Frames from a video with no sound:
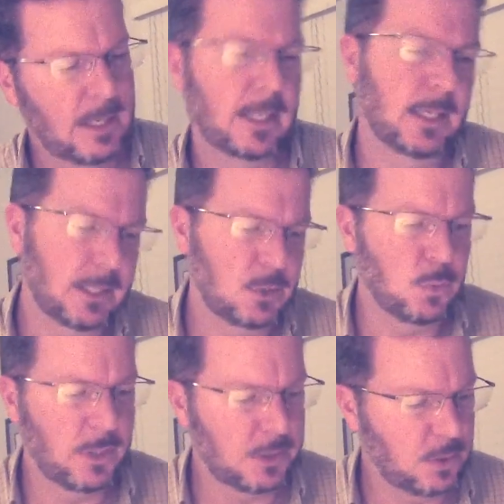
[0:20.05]
and that's
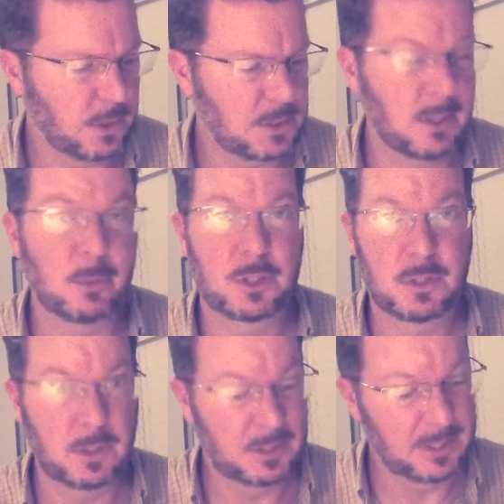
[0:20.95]
one of the tricks that I'm going to
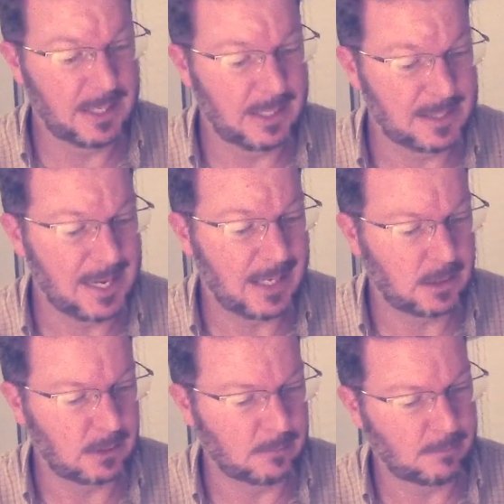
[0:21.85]
show you today is how
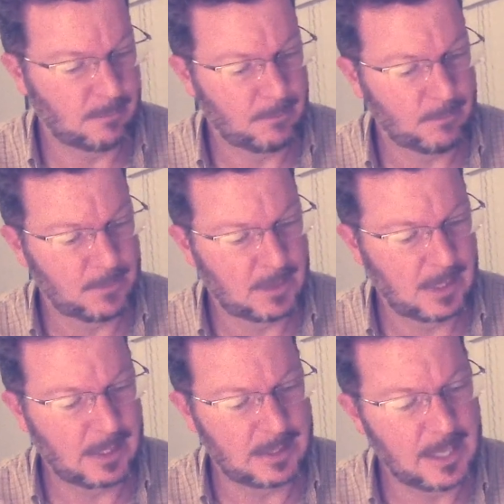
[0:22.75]
to
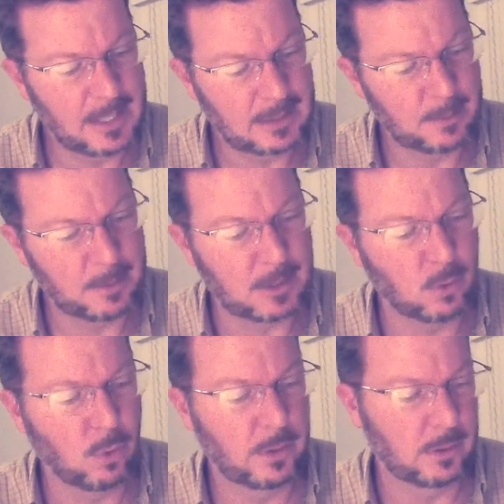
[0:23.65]
tighten up
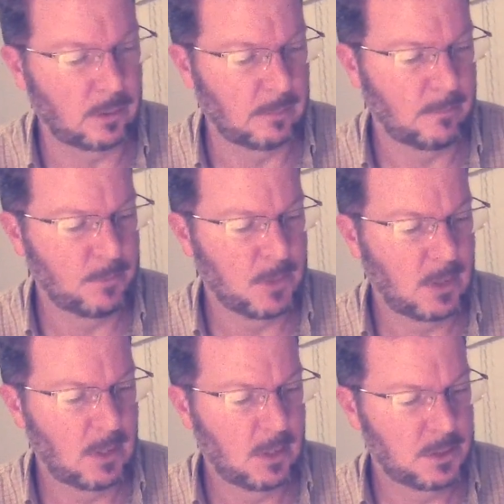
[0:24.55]
that coil
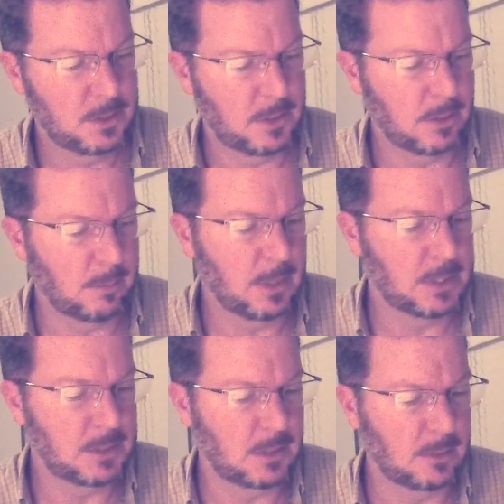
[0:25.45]
so that it
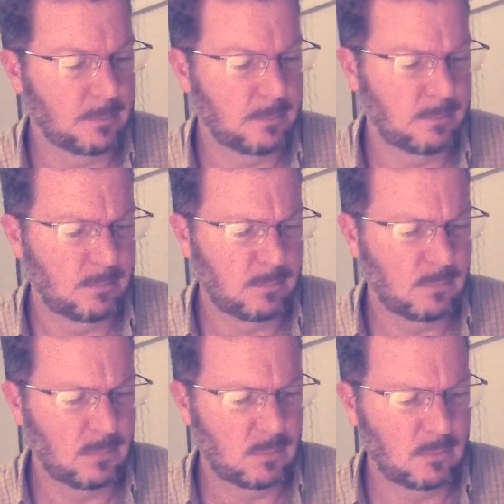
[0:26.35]
makes a
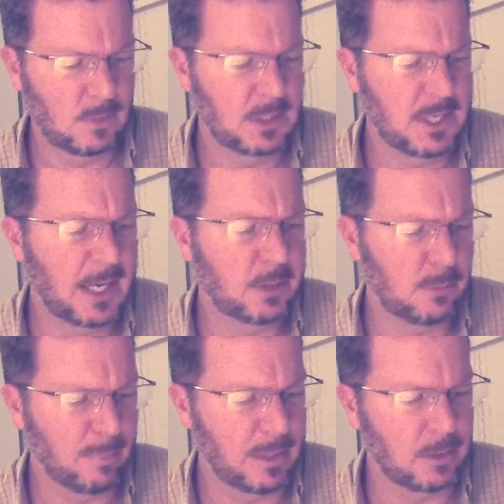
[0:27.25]

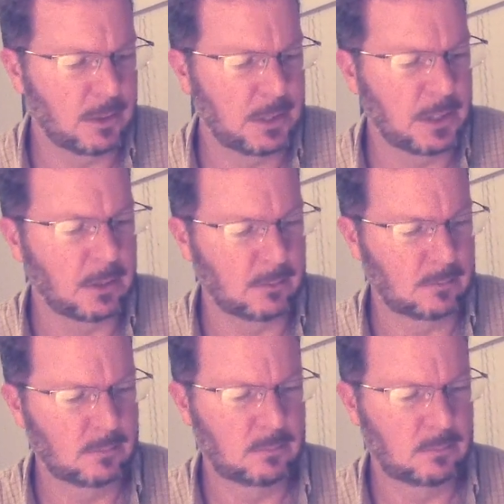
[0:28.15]
tighter, better looking